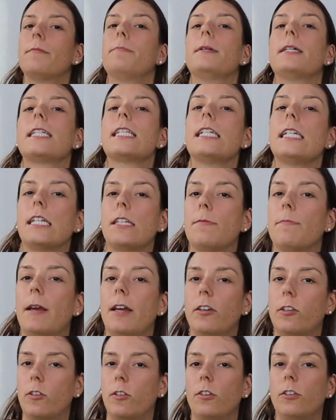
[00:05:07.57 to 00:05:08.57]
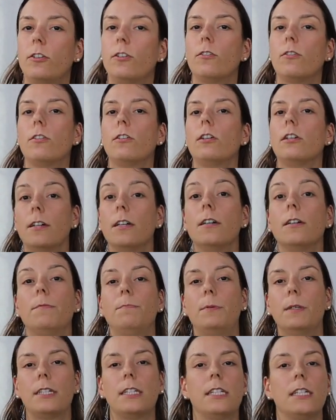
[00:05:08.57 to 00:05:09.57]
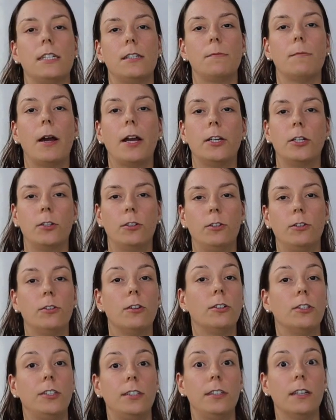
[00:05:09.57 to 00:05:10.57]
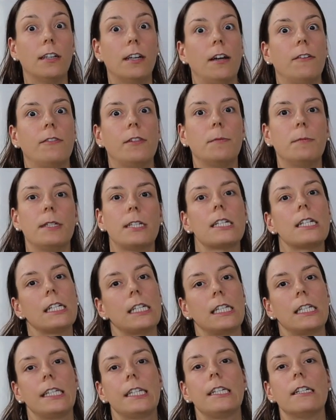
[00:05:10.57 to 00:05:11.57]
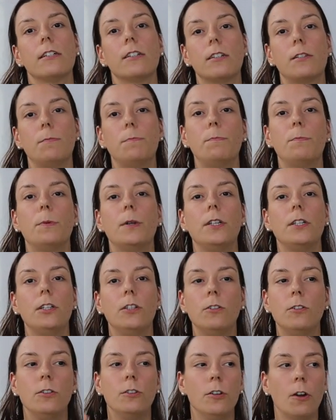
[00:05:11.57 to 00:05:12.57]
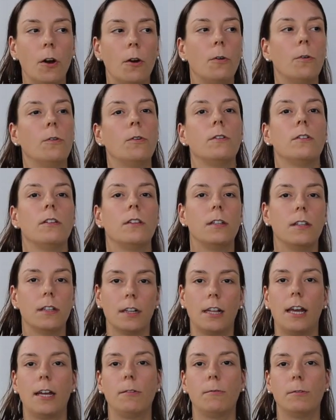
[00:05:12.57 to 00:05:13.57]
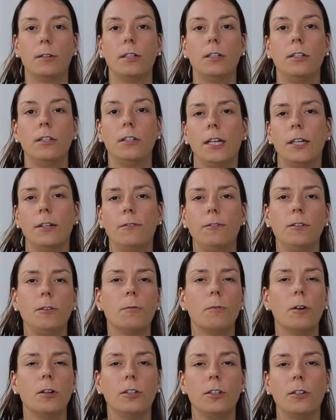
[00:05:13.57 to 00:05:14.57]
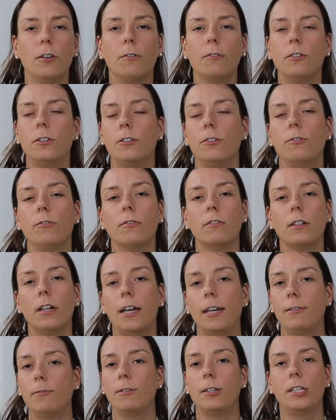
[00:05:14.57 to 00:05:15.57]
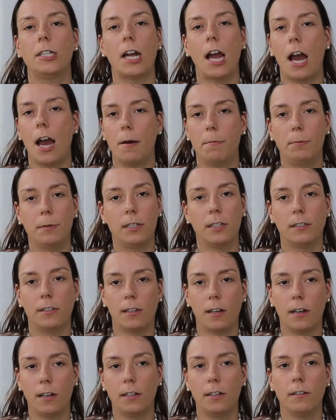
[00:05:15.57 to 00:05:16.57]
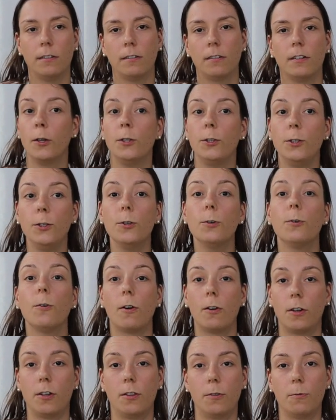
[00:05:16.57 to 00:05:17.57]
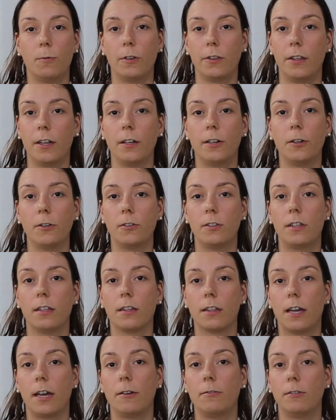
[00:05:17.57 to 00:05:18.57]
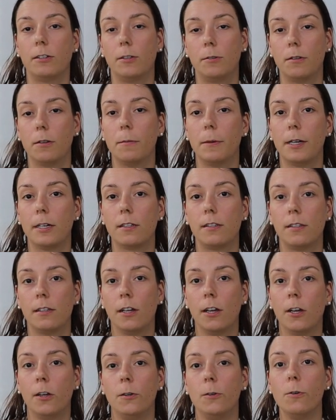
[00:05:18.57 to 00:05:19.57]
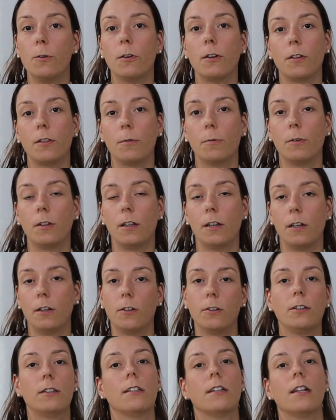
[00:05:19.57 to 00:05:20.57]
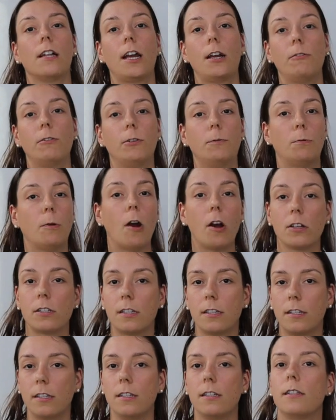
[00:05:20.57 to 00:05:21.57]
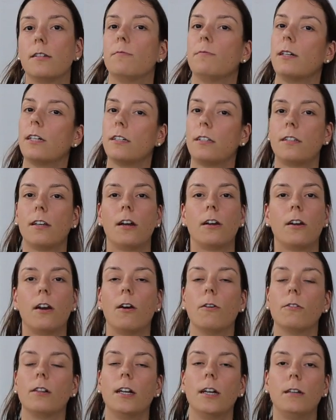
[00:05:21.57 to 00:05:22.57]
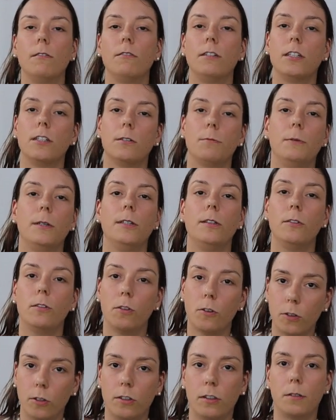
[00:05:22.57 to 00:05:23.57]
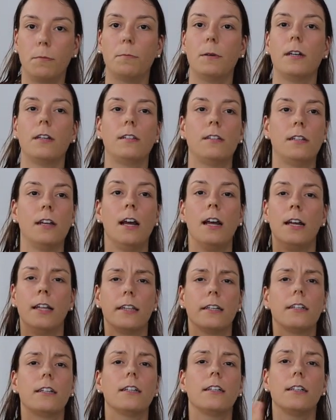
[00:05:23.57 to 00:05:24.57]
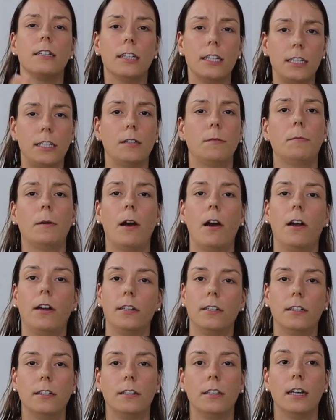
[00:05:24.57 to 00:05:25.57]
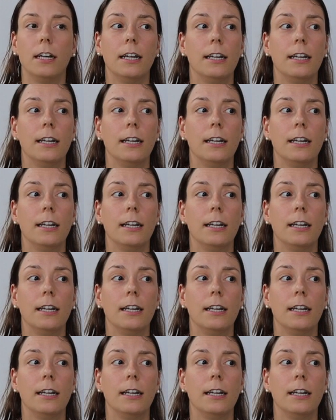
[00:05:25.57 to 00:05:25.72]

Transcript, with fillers: a business major, you're a business minor. You still have the business skills, but you know the language. If you want to go into language app design, you are the one that knows the language the best. You are the one that knows the language processes the best, how language is being learned the best, the cognition behind it.